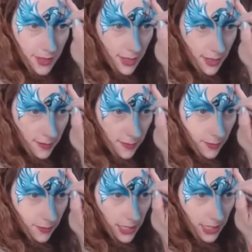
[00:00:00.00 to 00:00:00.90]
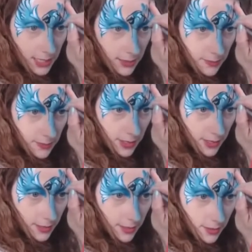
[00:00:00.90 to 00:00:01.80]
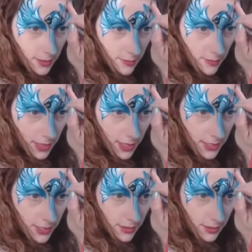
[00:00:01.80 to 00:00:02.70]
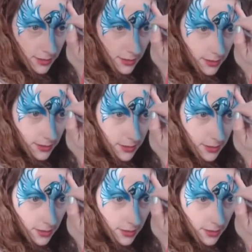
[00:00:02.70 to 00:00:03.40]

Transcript: by making a great big black circle.